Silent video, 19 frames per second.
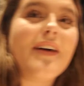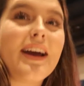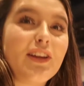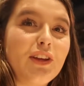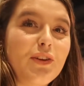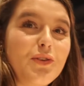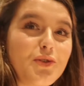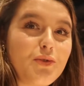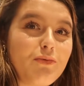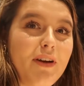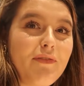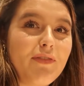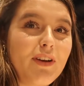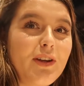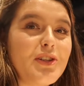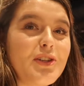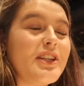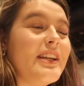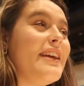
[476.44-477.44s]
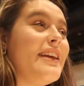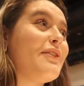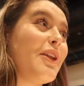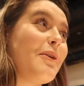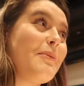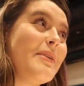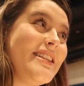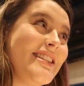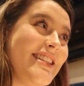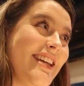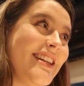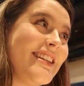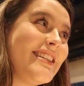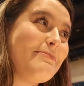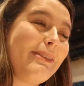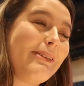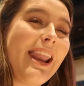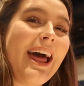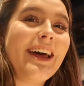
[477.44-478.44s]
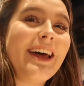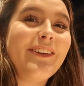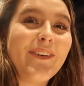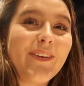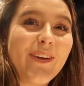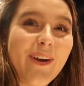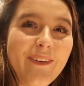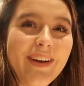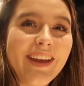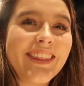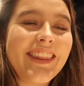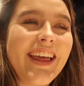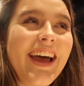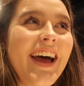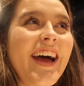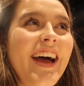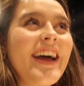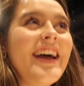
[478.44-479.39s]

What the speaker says: our usual Revolution, even though we did plan on going there.